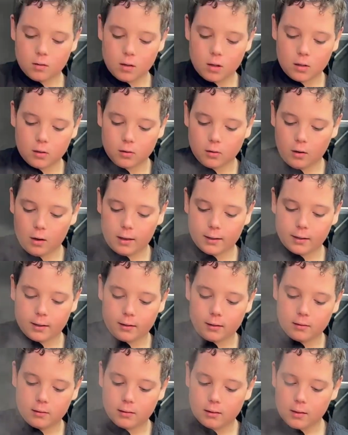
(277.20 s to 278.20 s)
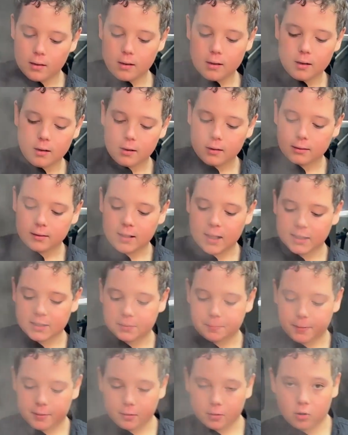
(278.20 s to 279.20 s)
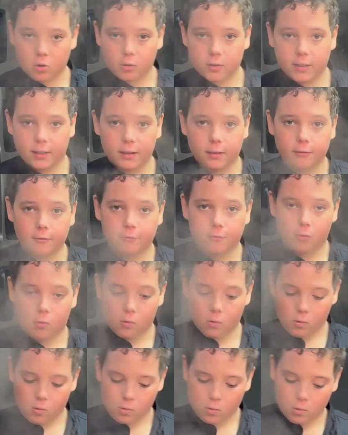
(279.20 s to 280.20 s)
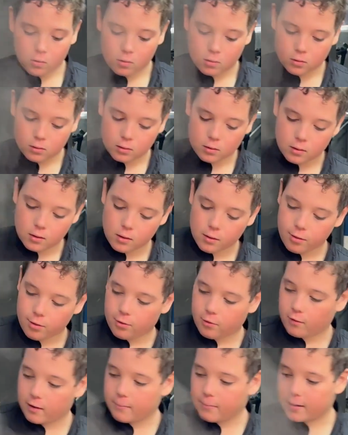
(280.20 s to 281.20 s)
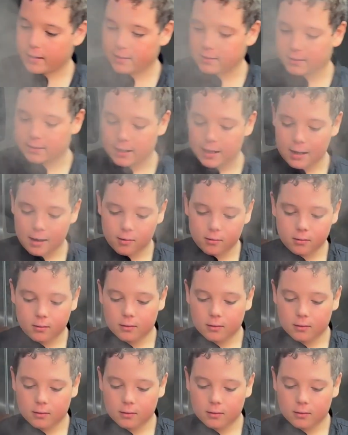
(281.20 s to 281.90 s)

Alrighty, that's been cooking for 3 minutes now.